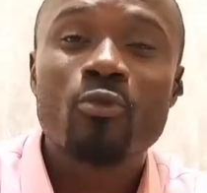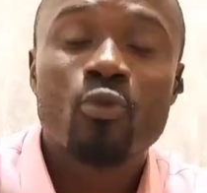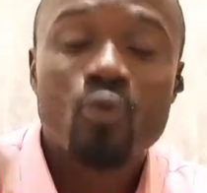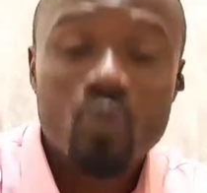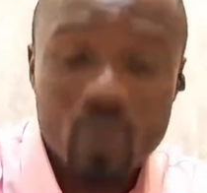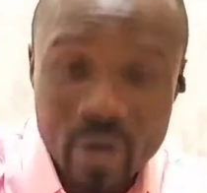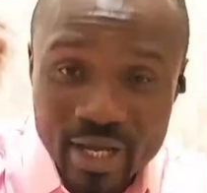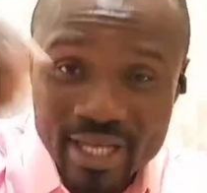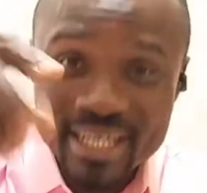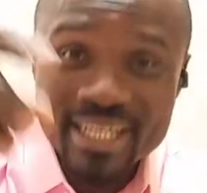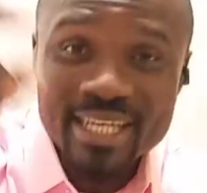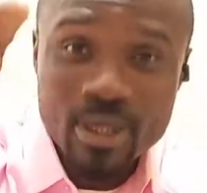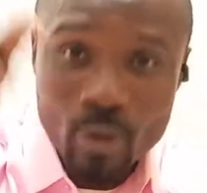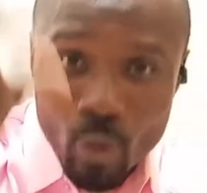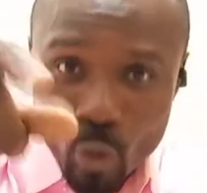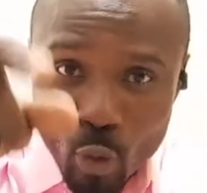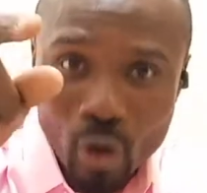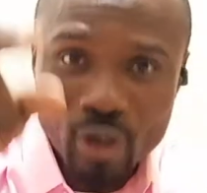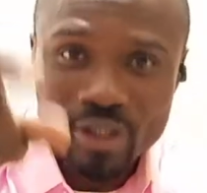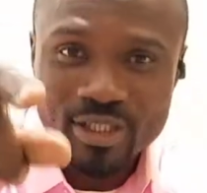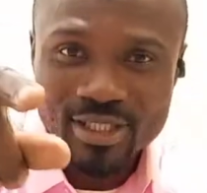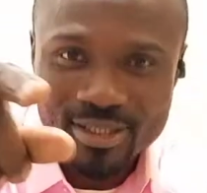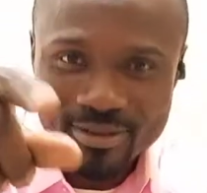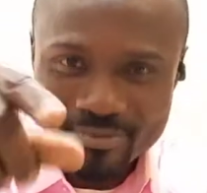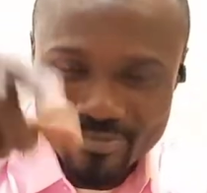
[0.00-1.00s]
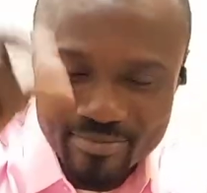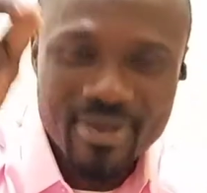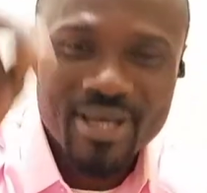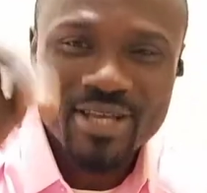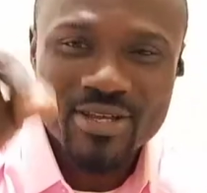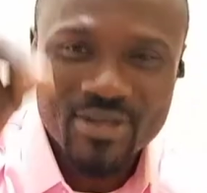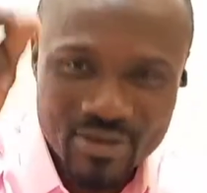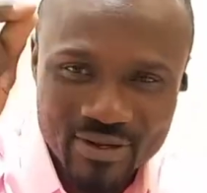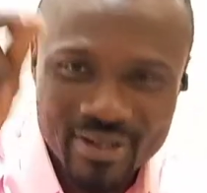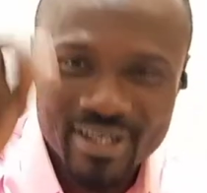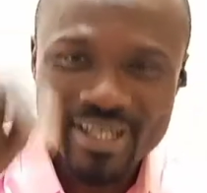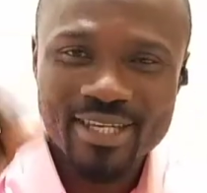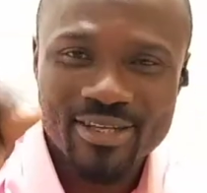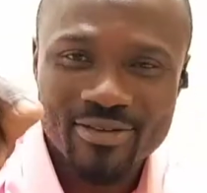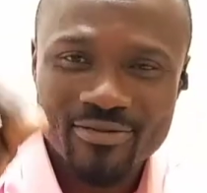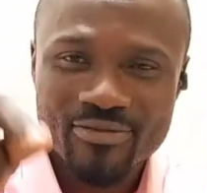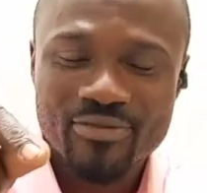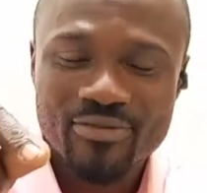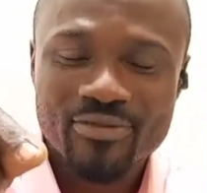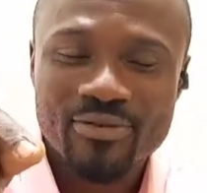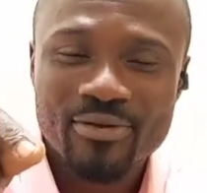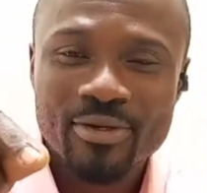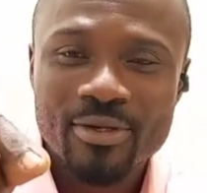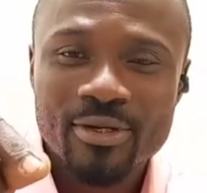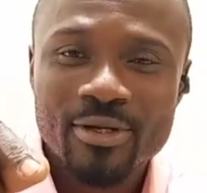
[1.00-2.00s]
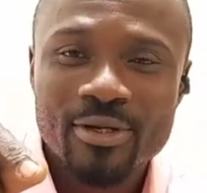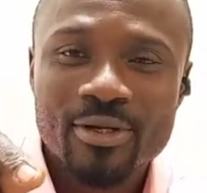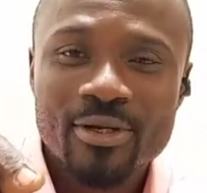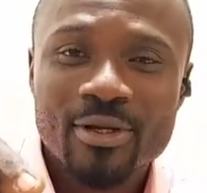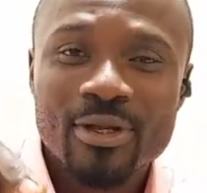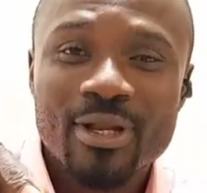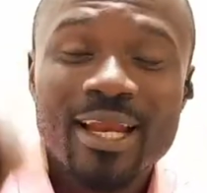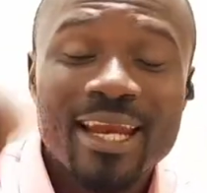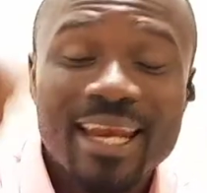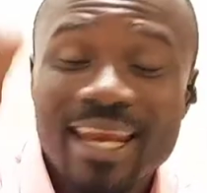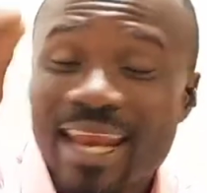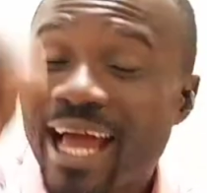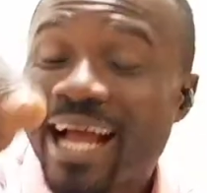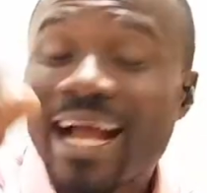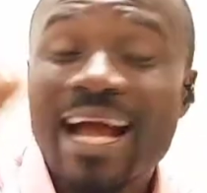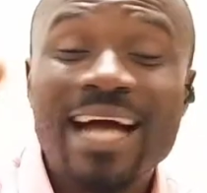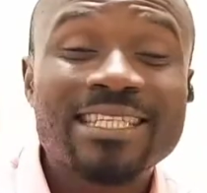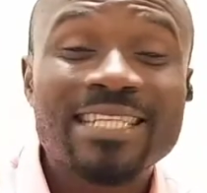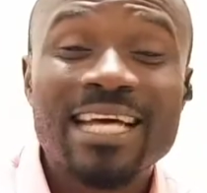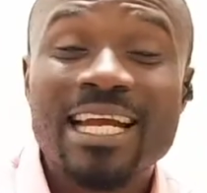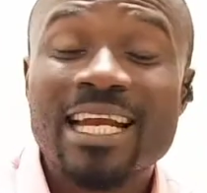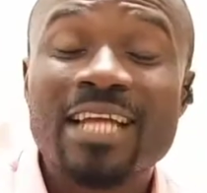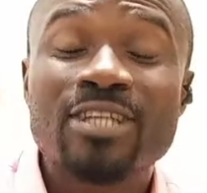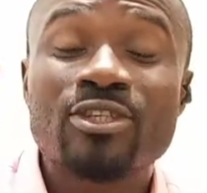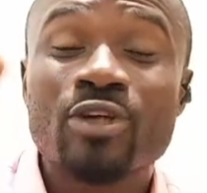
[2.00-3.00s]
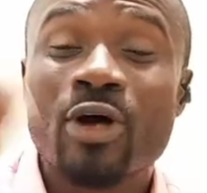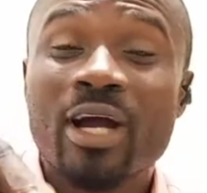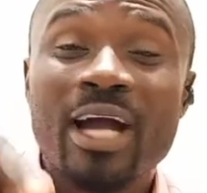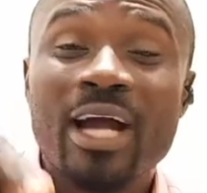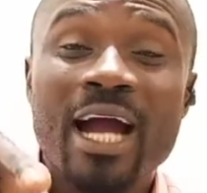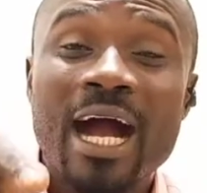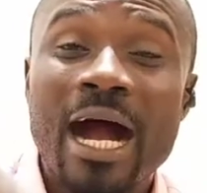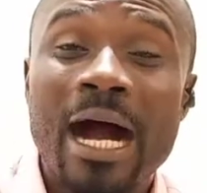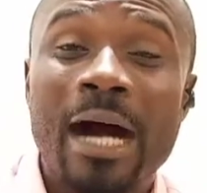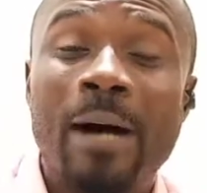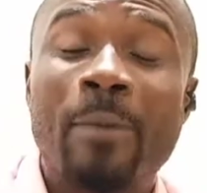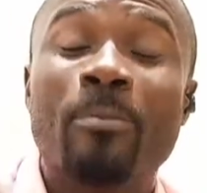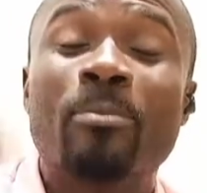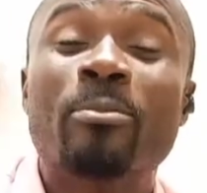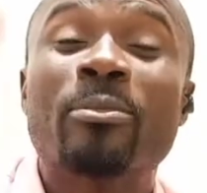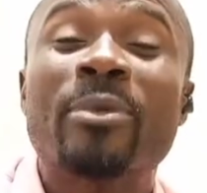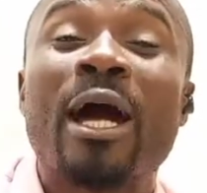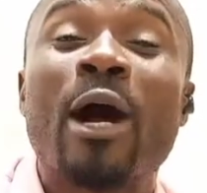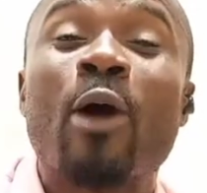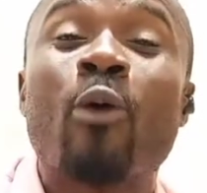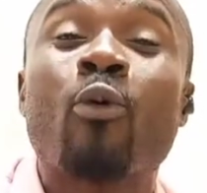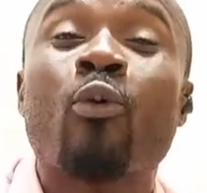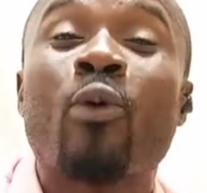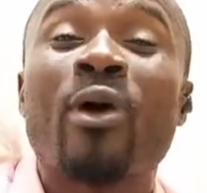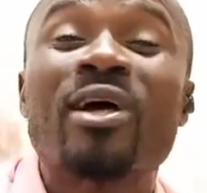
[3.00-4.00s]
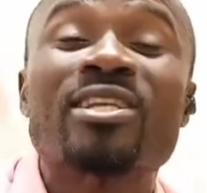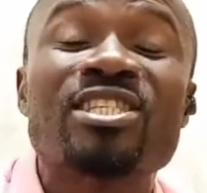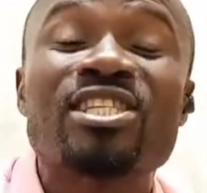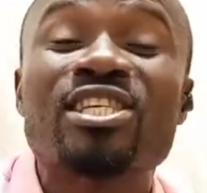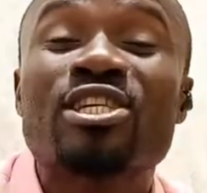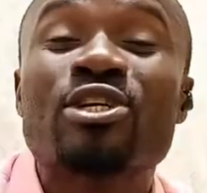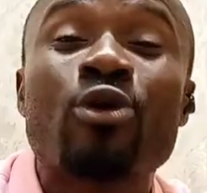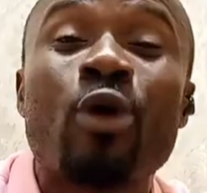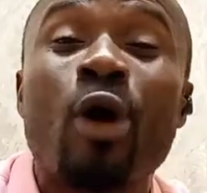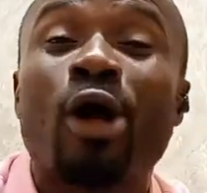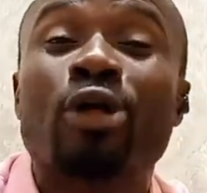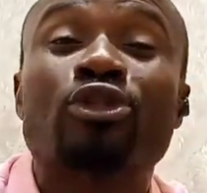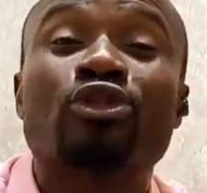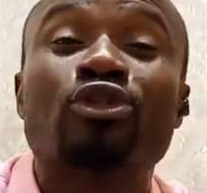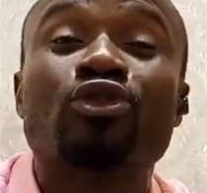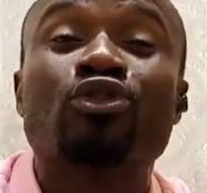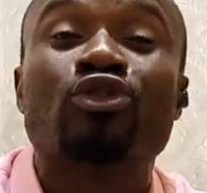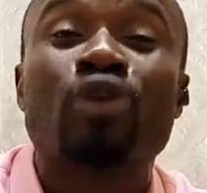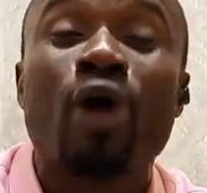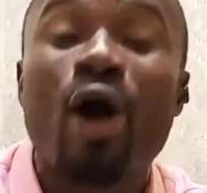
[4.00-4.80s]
when he wants make you do. Like I said, they talk out. Wetin God